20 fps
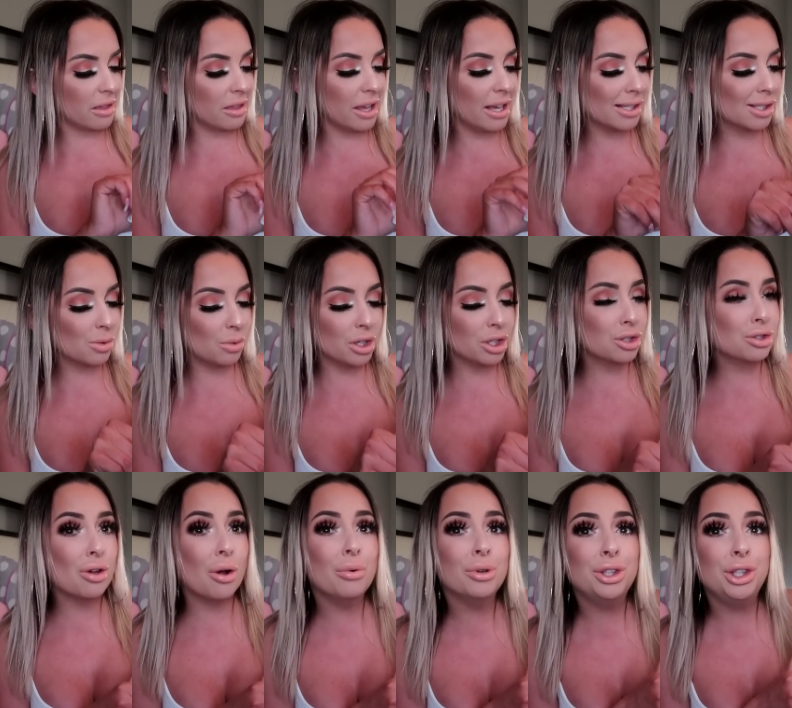this was
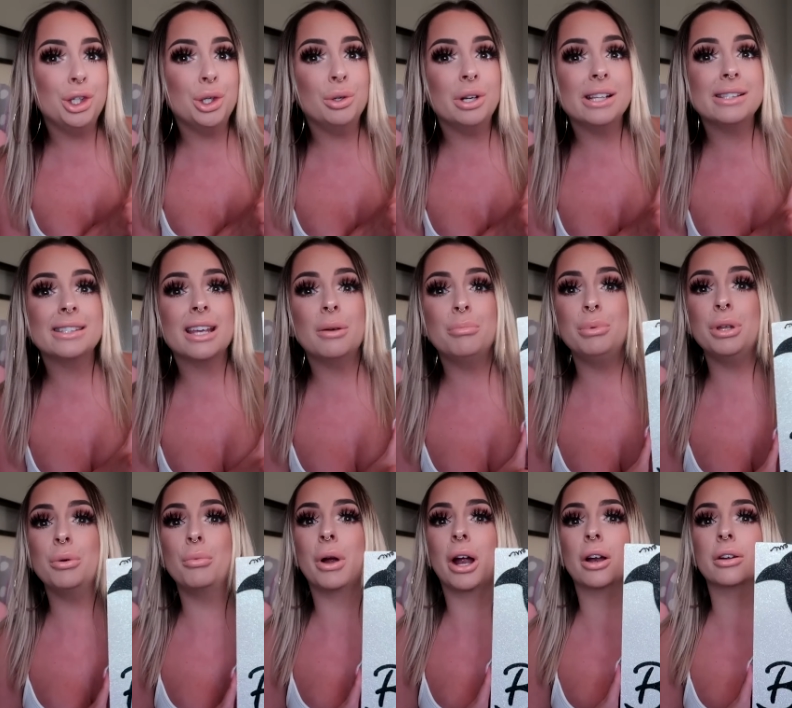so cute. It said
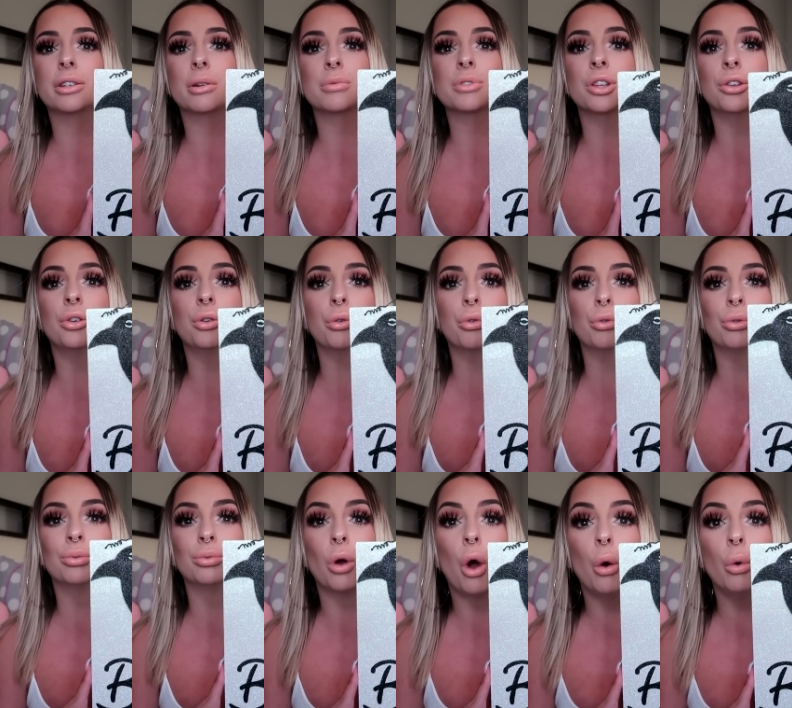beware and there was a little
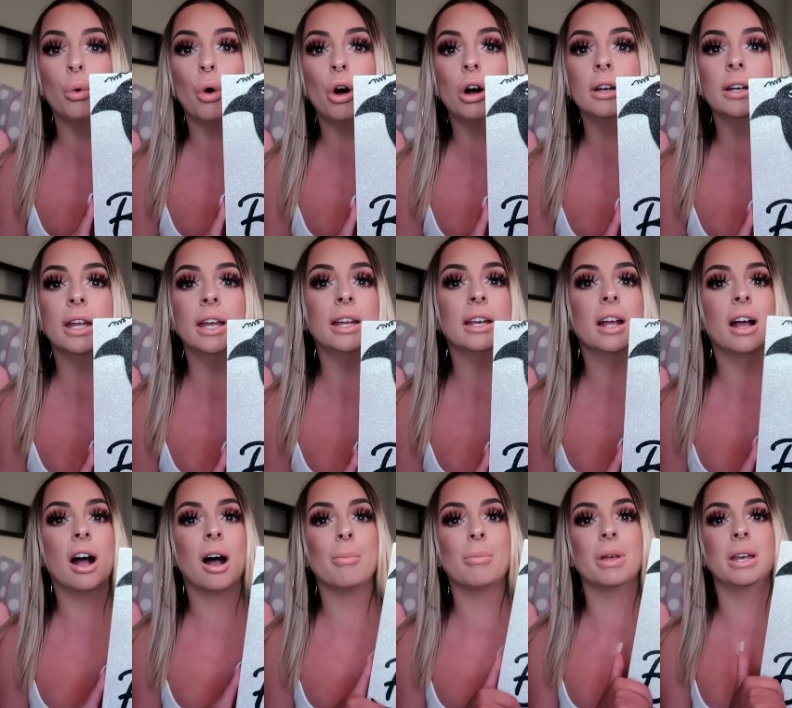crow on it.
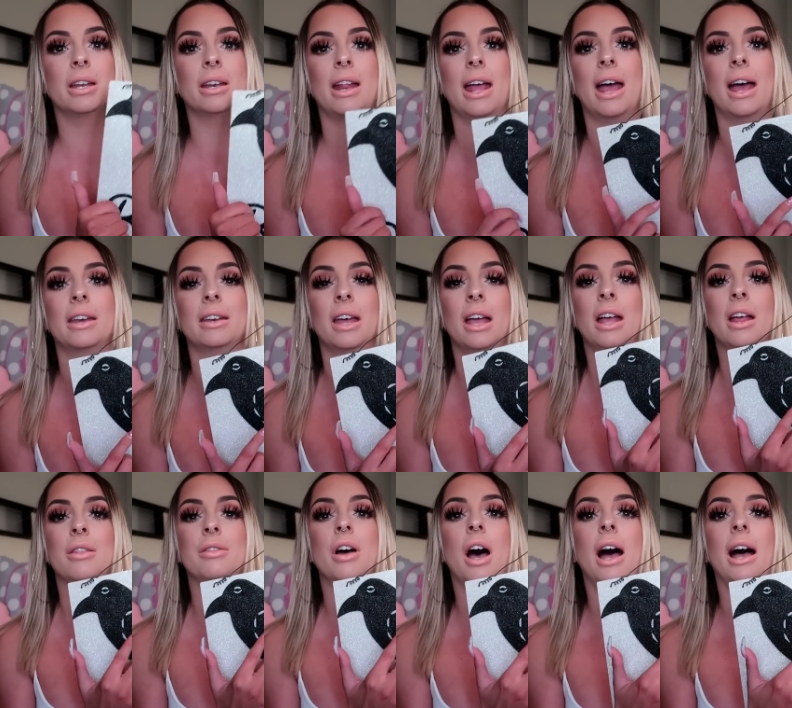Um, and it had
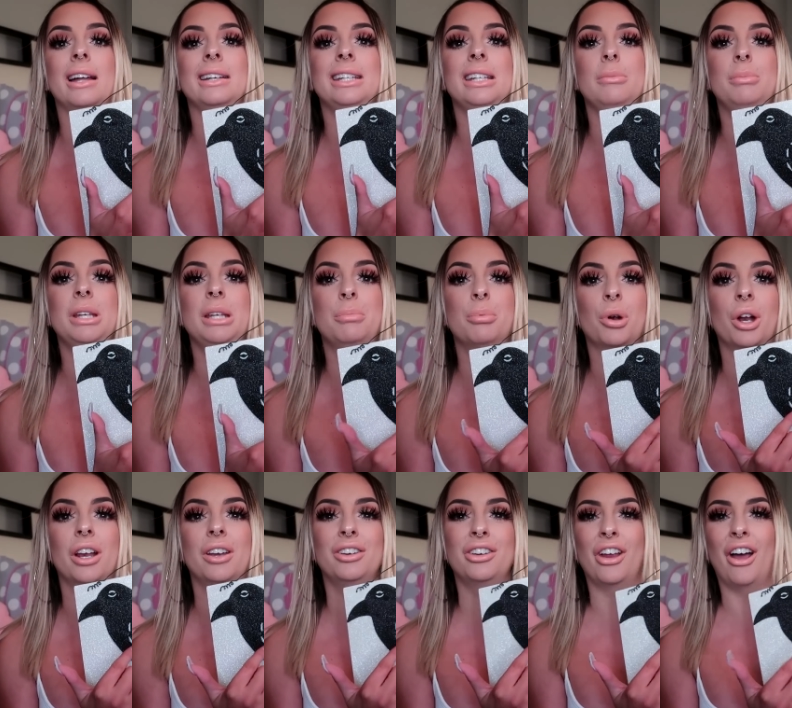the honeybee
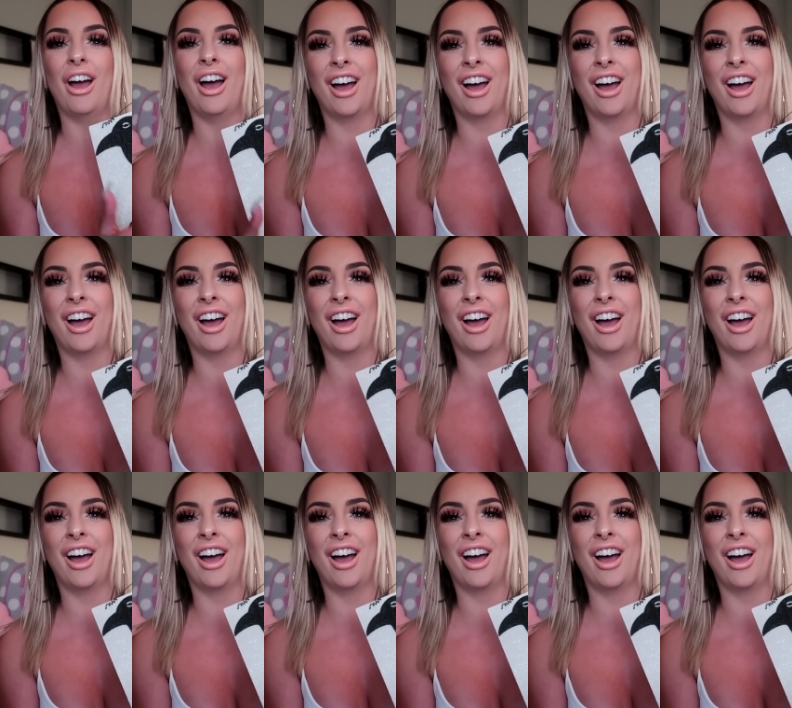print.